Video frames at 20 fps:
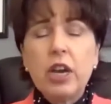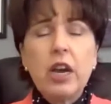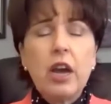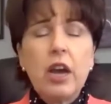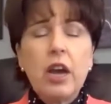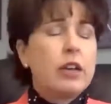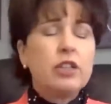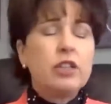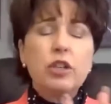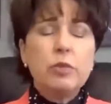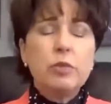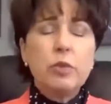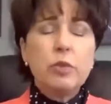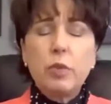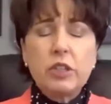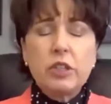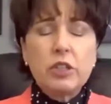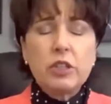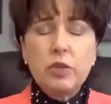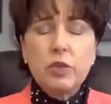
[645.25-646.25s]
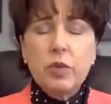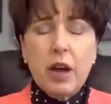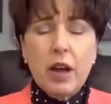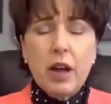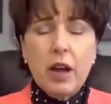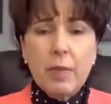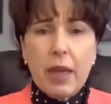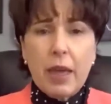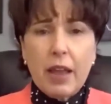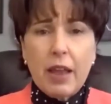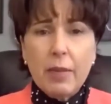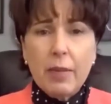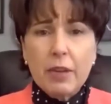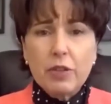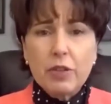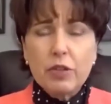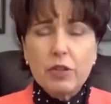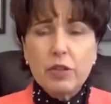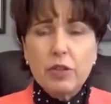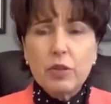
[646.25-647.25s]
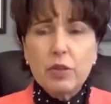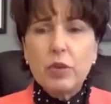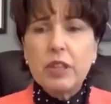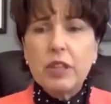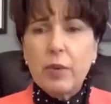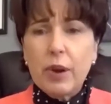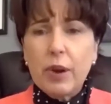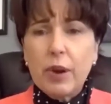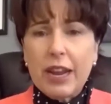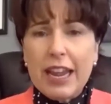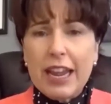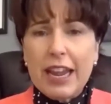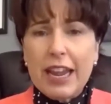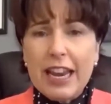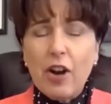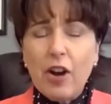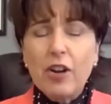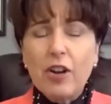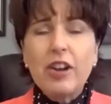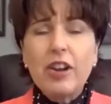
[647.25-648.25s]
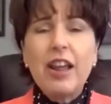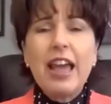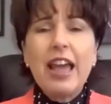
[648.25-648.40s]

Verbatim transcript: excuse me, went to um, elementary school and they were in kindergarten,